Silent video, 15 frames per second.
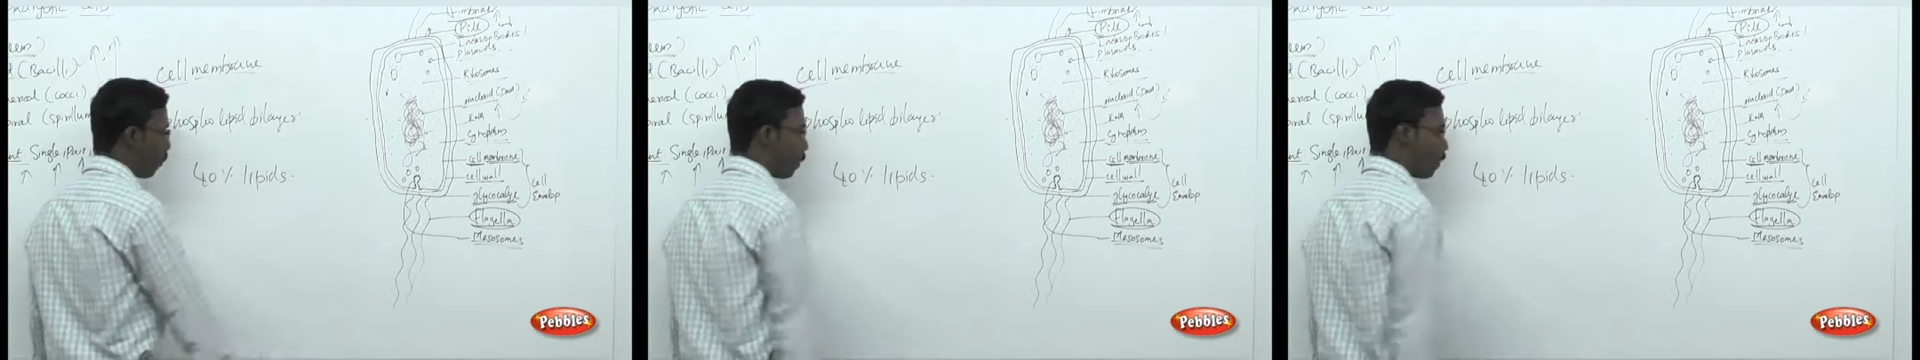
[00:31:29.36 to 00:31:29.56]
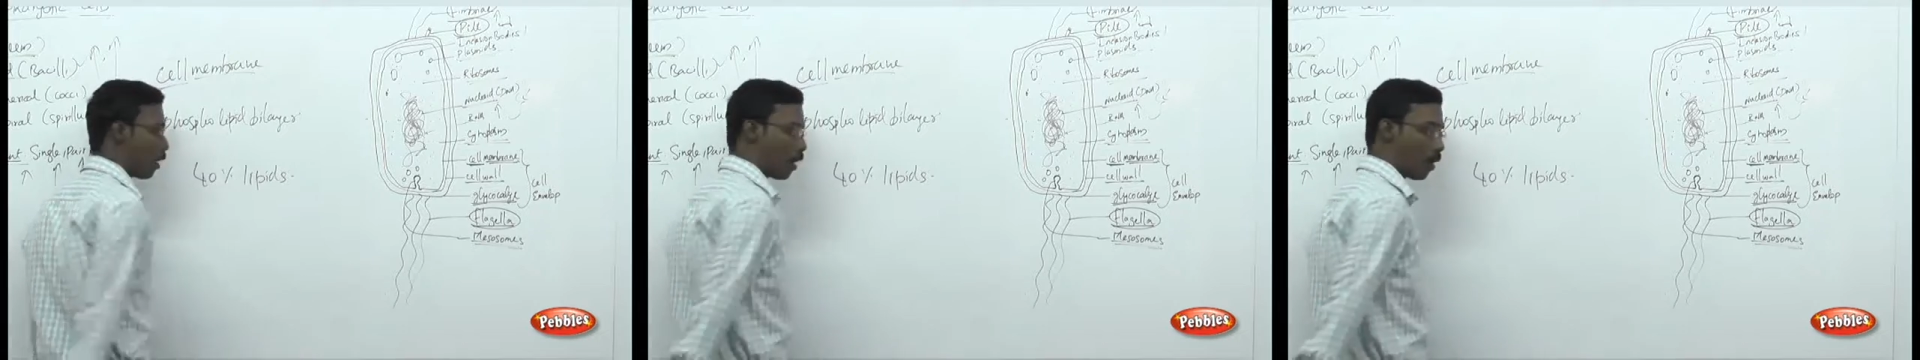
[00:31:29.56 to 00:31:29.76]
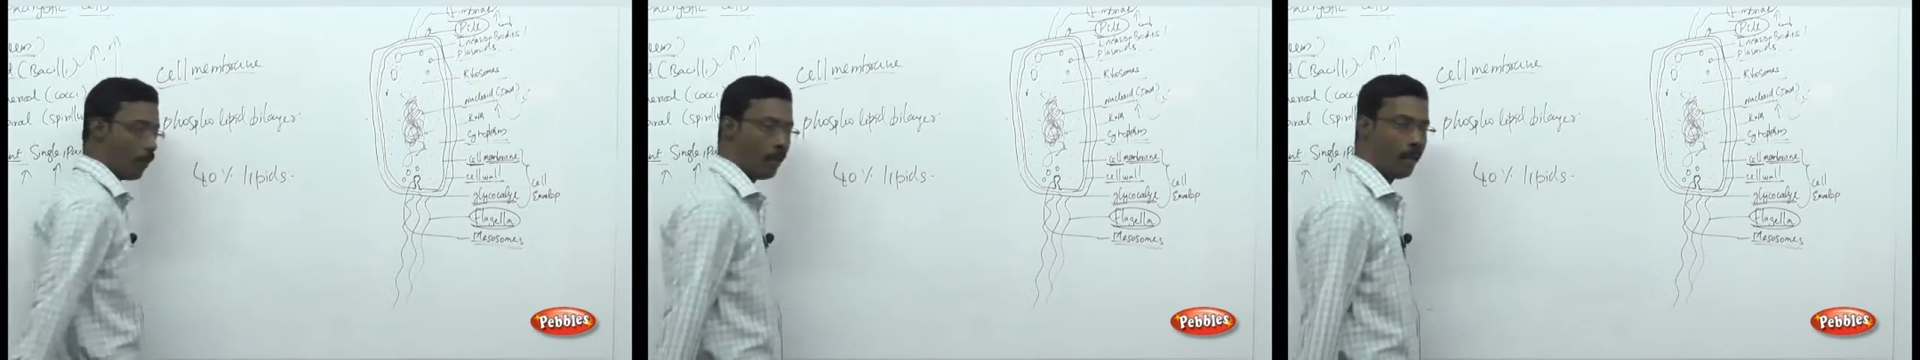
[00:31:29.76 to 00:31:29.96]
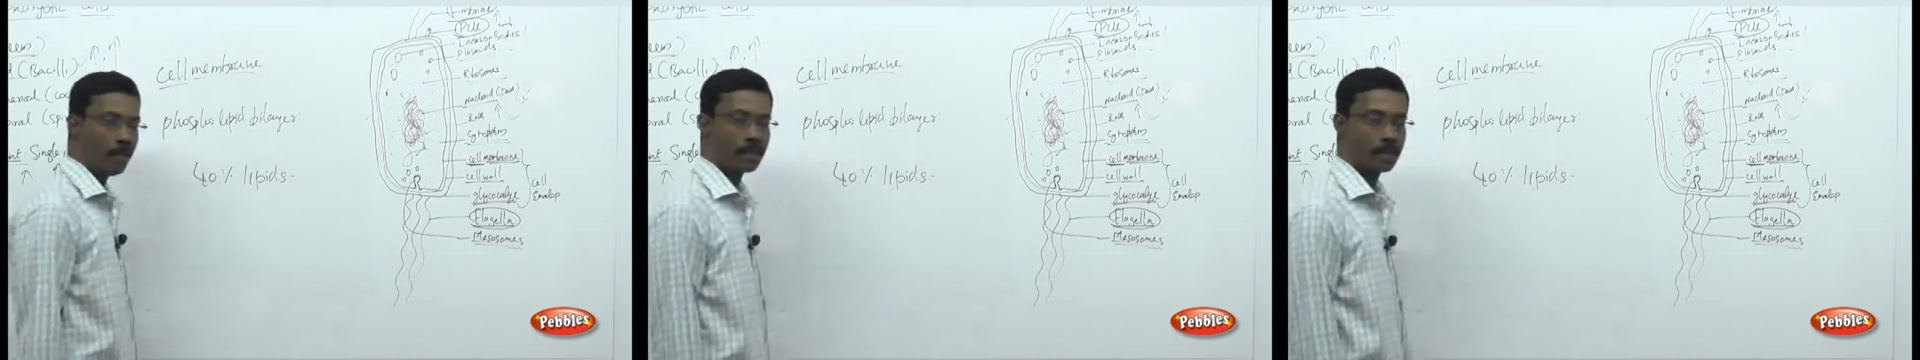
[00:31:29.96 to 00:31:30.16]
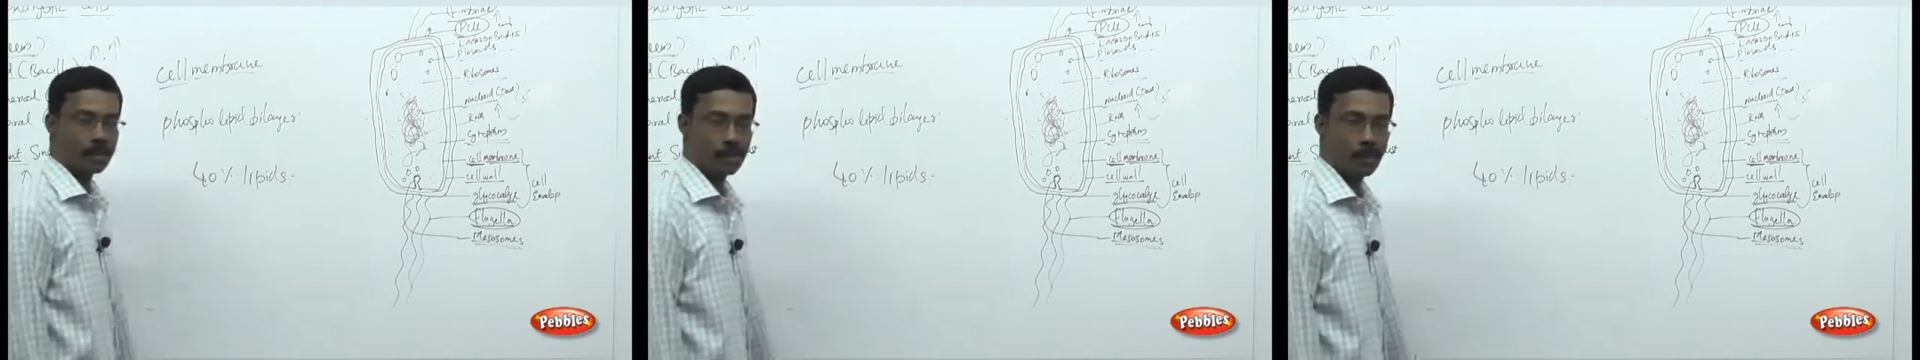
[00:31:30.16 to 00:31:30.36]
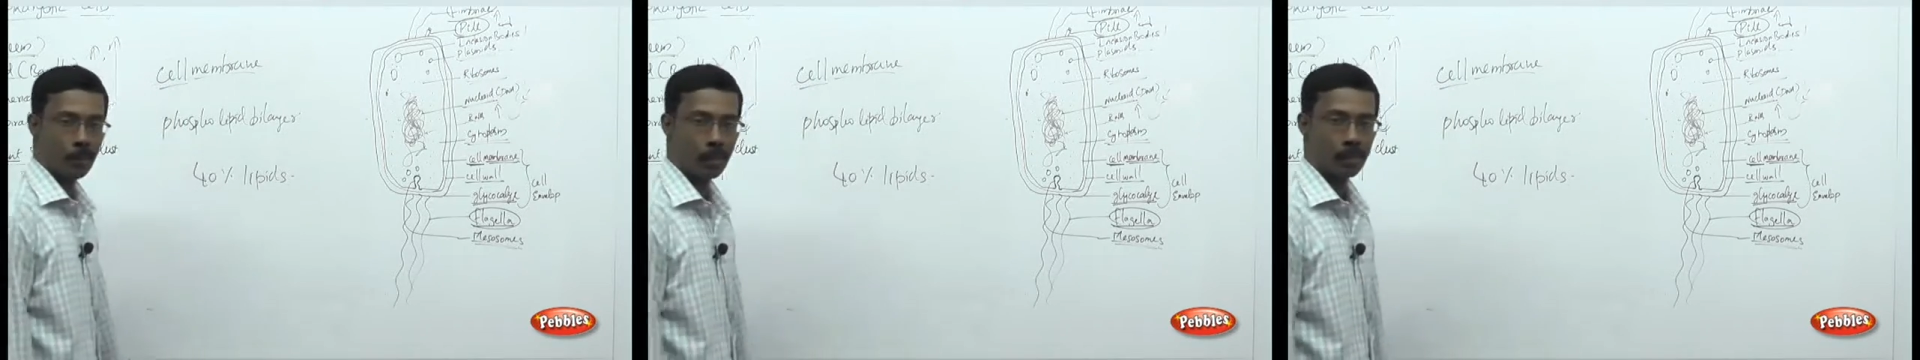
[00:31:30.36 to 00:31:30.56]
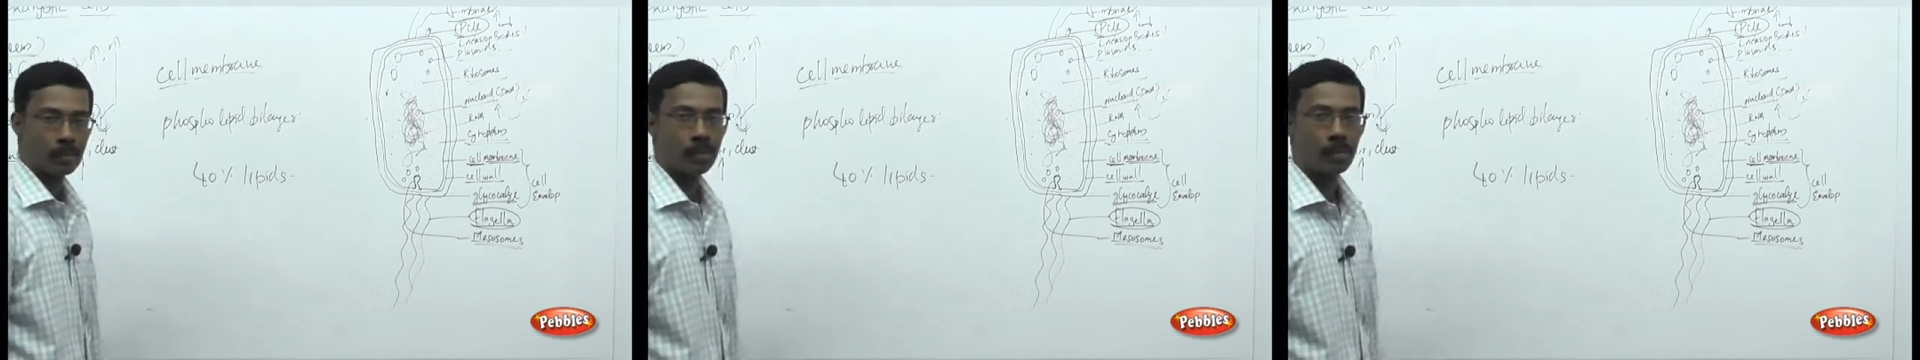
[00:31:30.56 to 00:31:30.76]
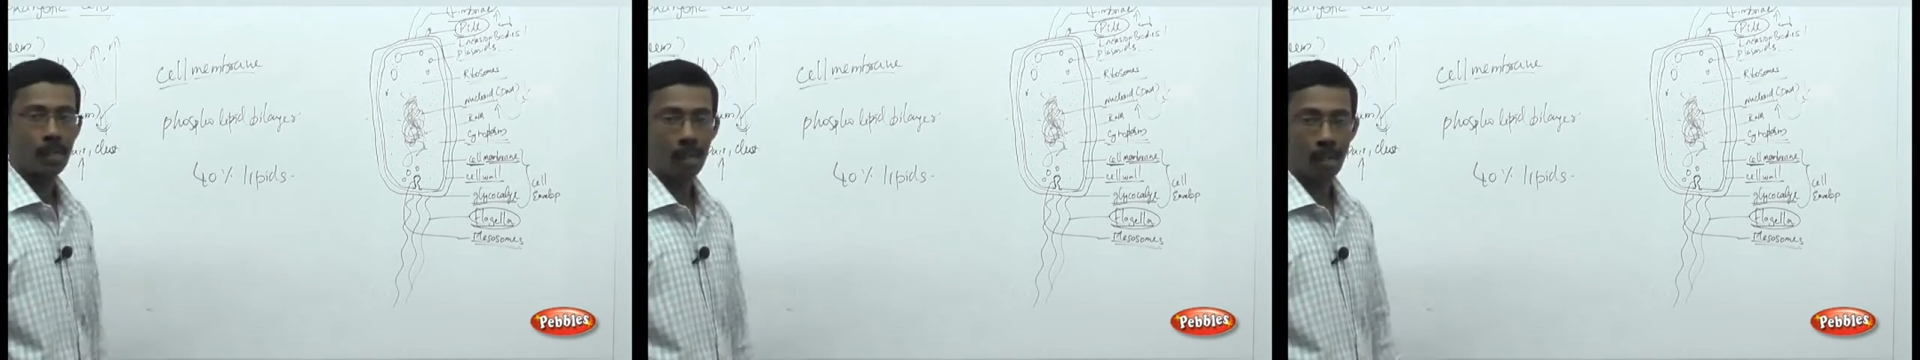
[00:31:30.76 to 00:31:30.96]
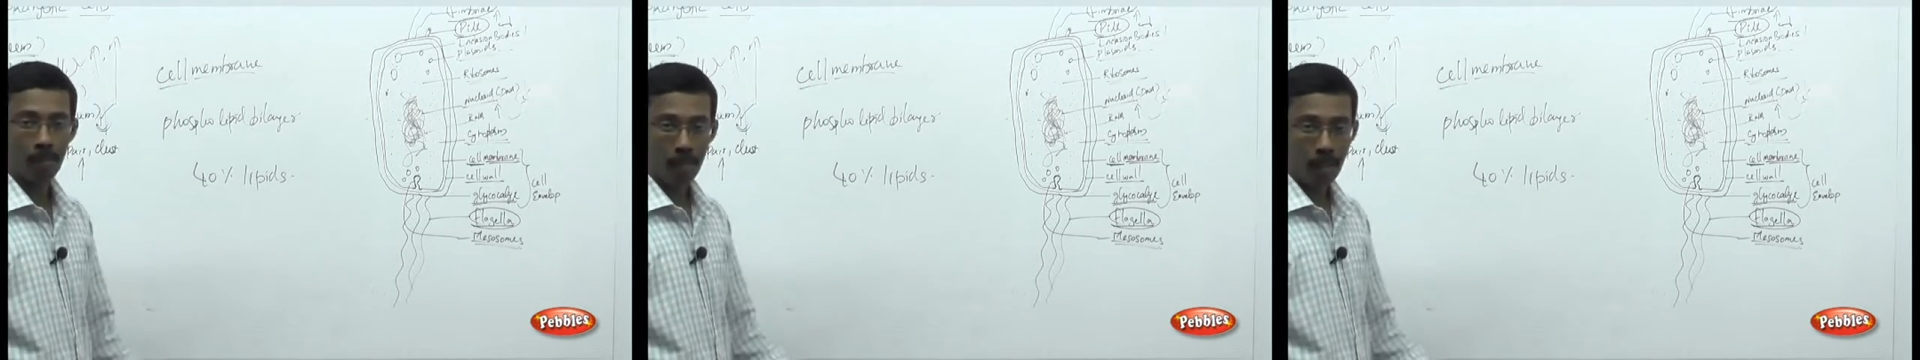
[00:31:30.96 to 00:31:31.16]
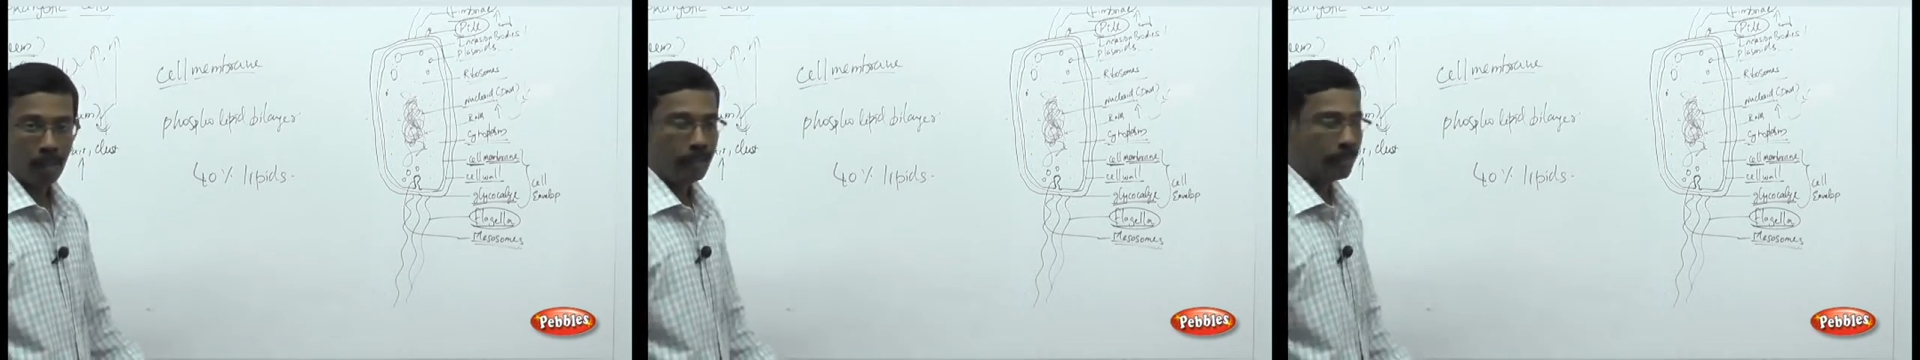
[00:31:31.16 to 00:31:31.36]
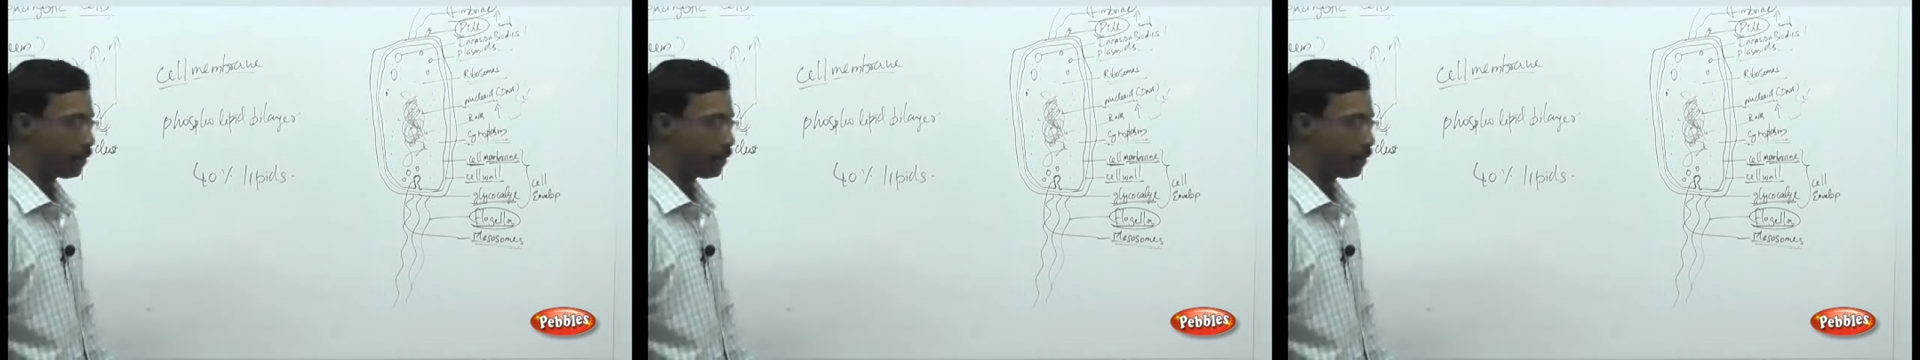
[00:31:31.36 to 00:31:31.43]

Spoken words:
about the remaining 60%? The remaining